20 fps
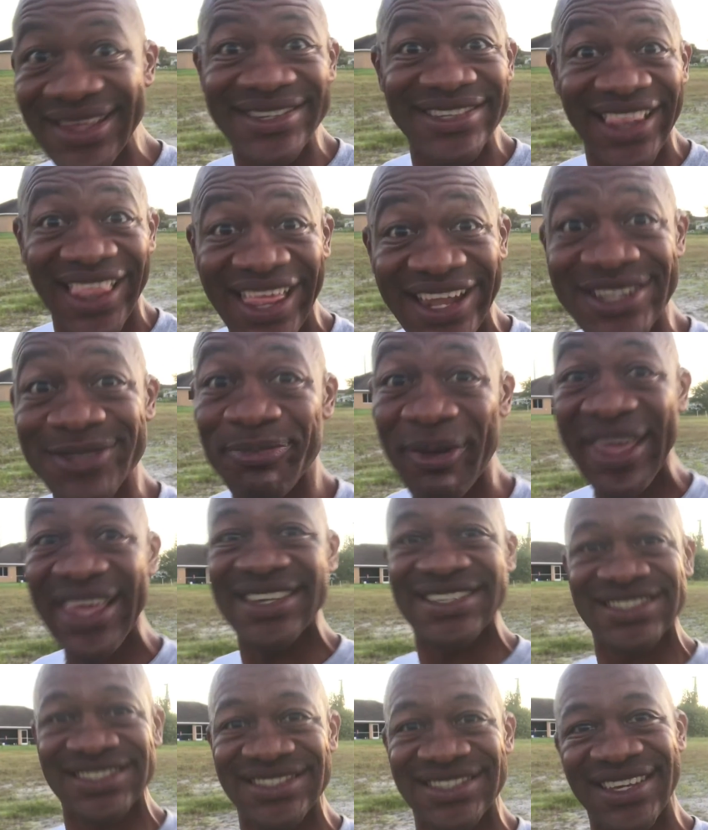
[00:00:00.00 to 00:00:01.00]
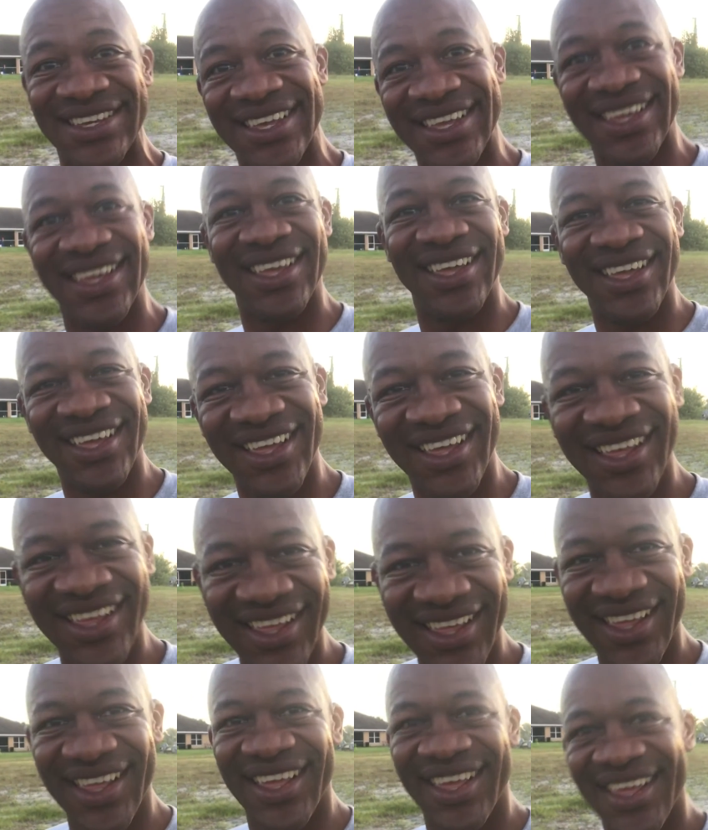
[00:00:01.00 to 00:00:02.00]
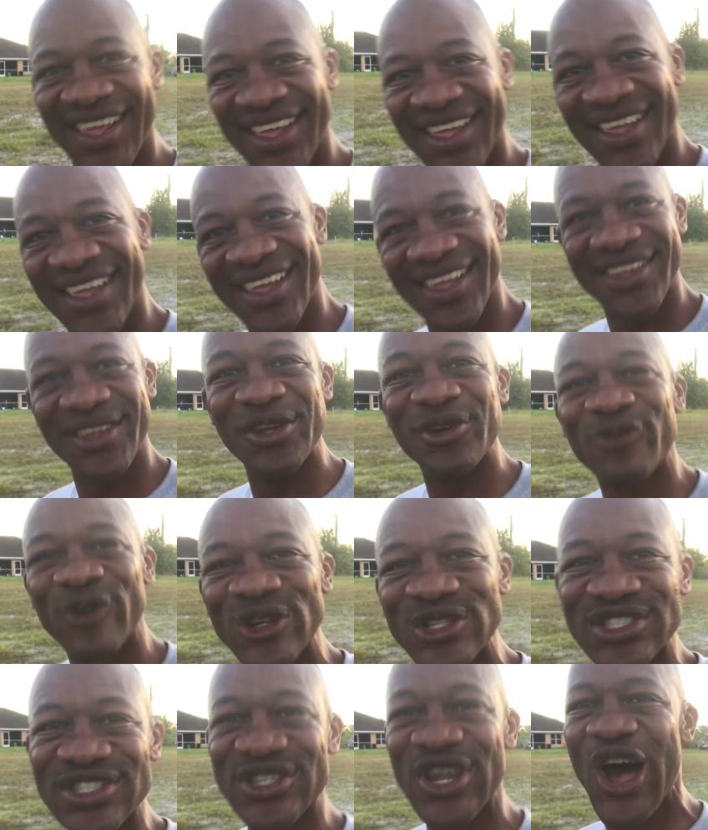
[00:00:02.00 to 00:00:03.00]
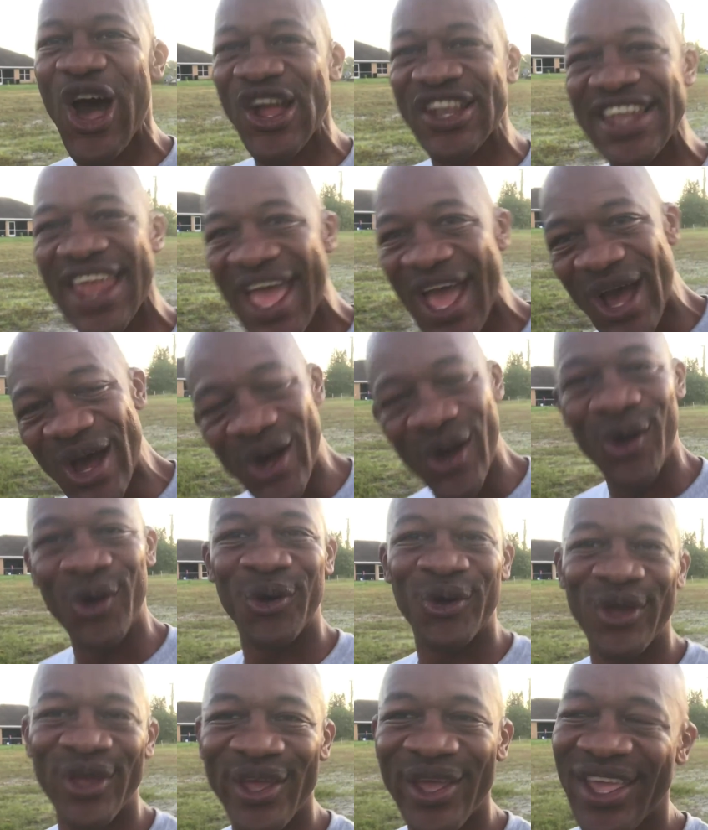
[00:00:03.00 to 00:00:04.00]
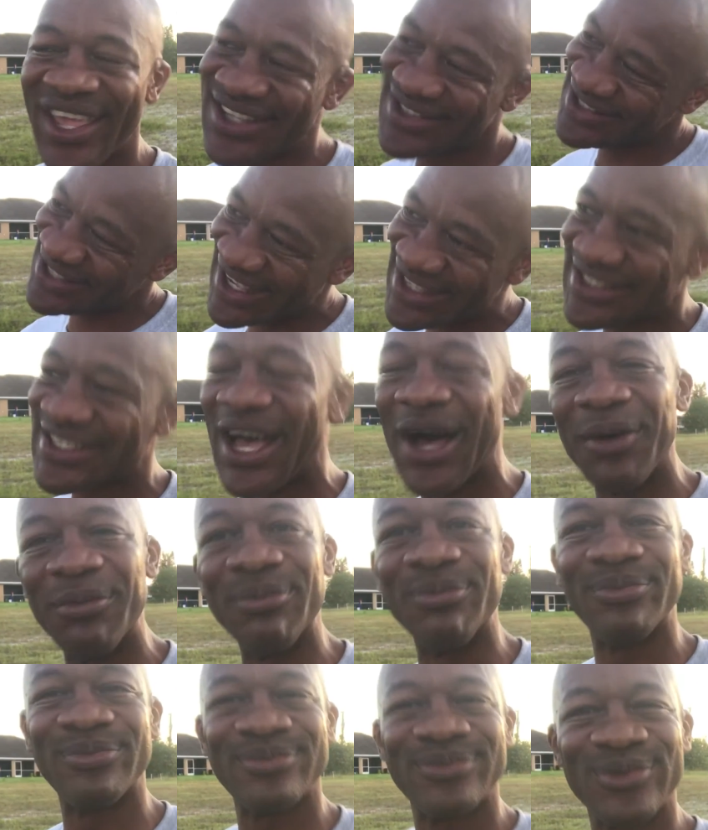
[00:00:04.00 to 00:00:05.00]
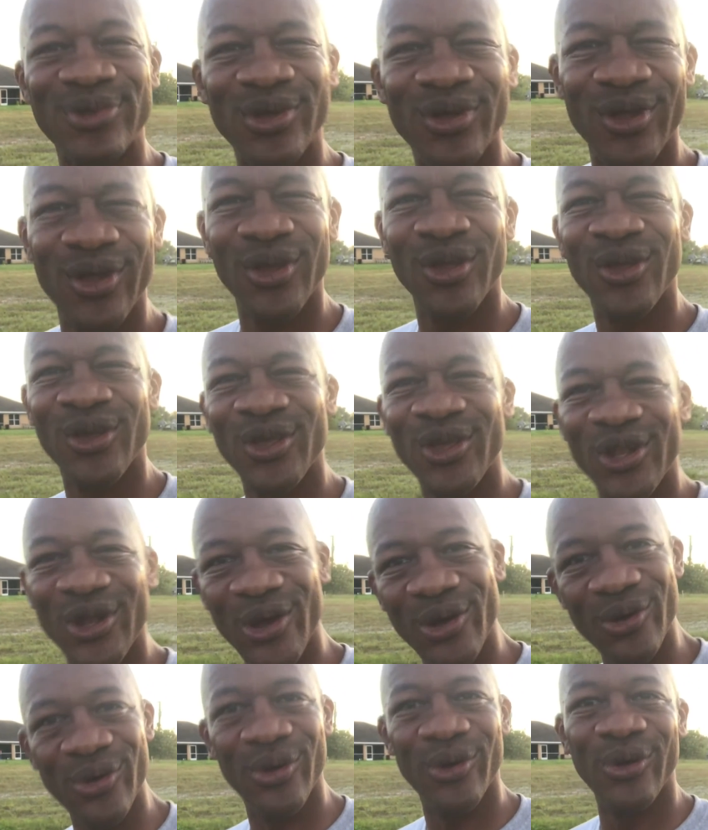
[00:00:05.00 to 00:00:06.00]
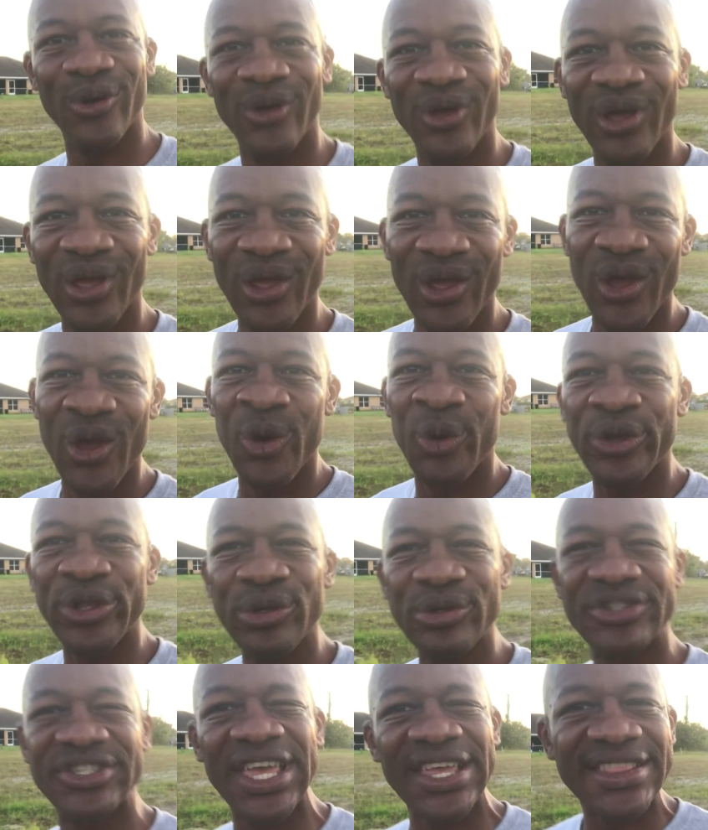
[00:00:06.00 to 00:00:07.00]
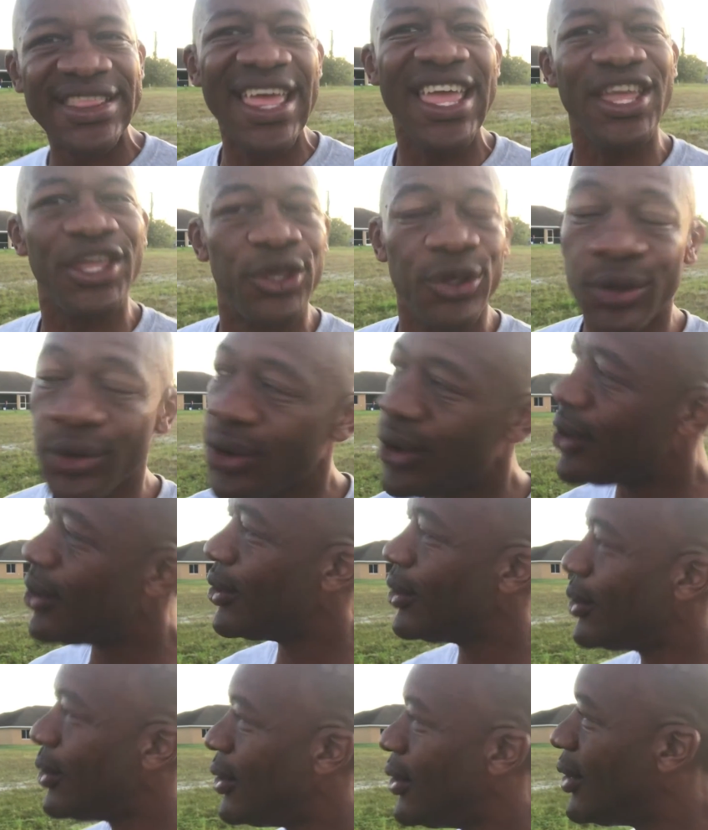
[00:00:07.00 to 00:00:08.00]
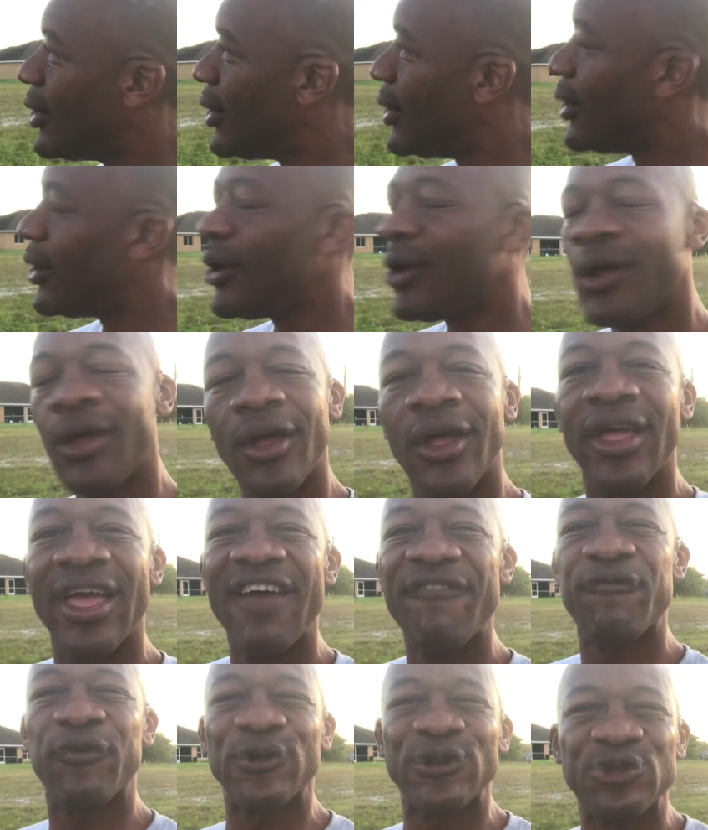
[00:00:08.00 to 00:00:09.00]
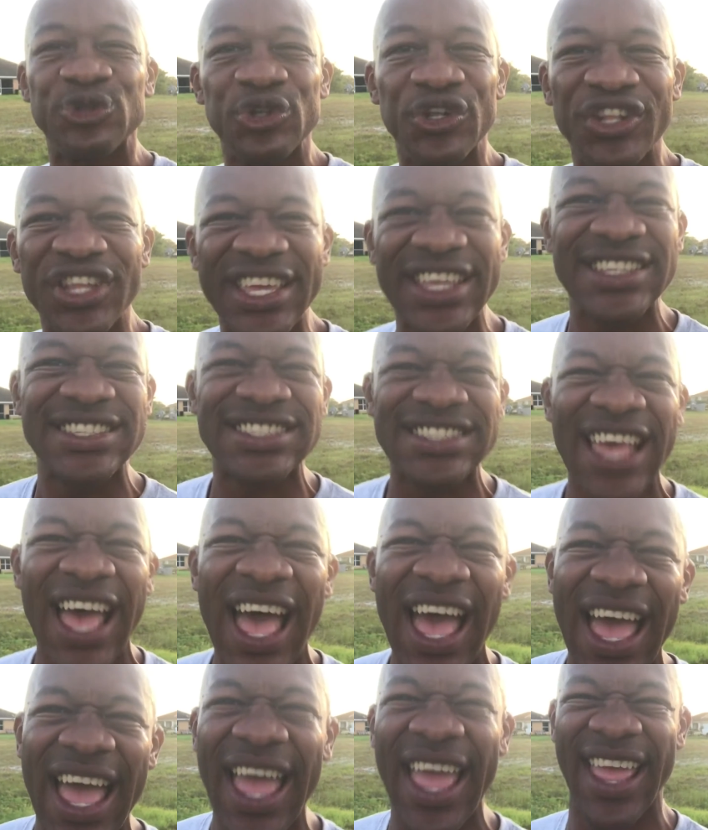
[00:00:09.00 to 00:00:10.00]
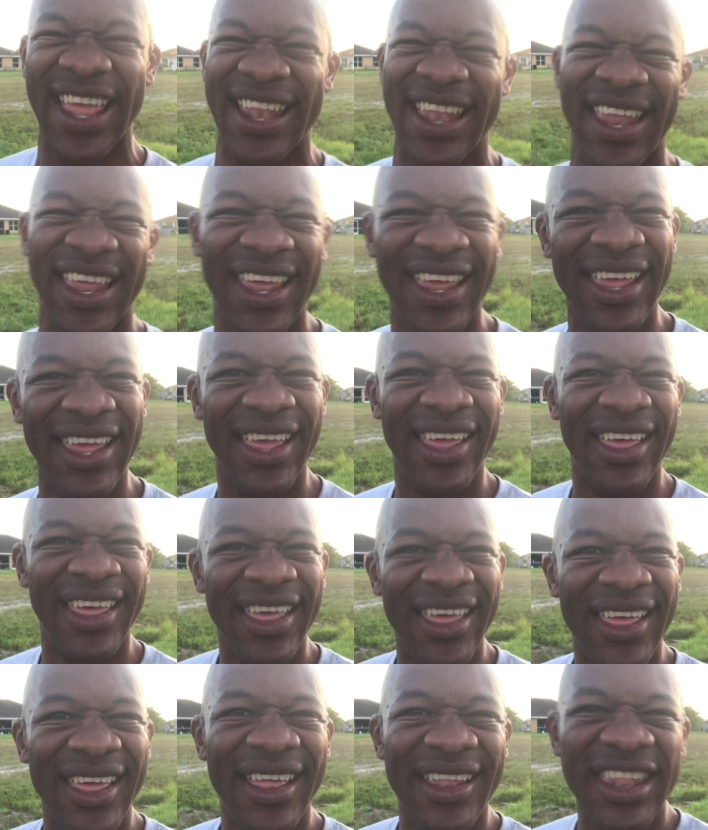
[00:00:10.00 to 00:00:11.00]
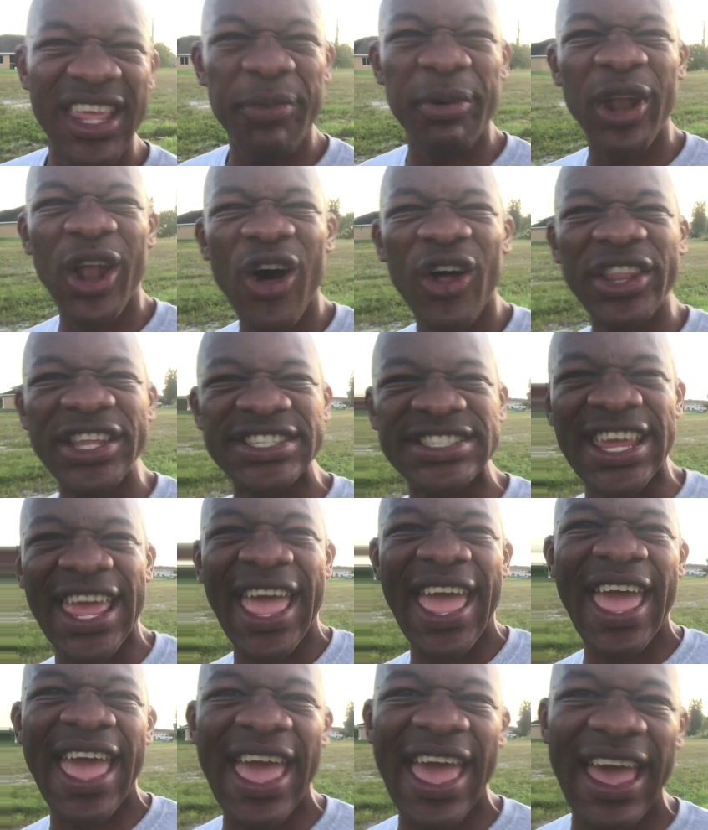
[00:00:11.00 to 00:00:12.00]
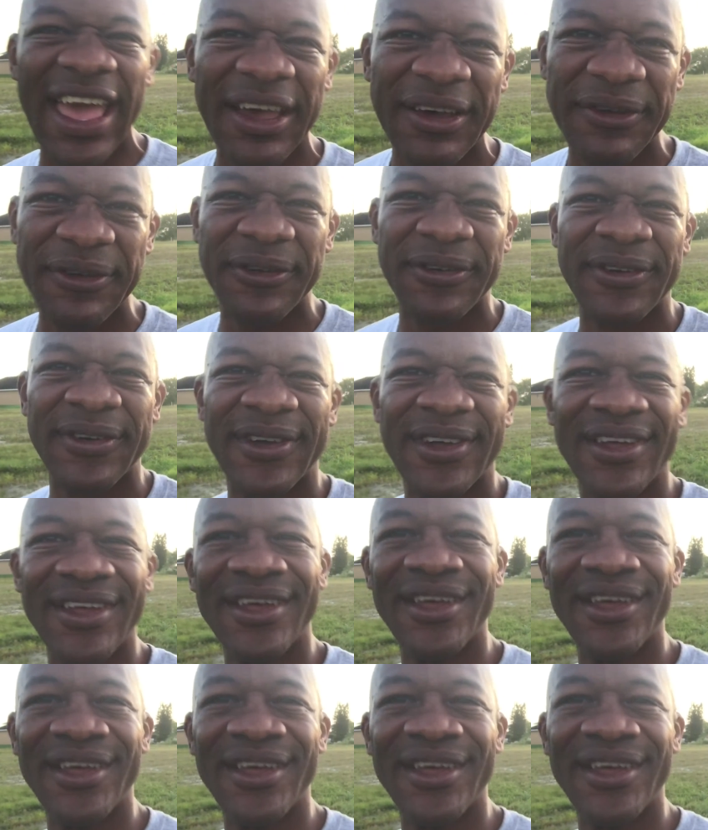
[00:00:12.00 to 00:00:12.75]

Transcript: that leaves a lot of space. The universe can talk now. It can say something, you know? When you say thank you, that forces you to look inside. Think about all that you have,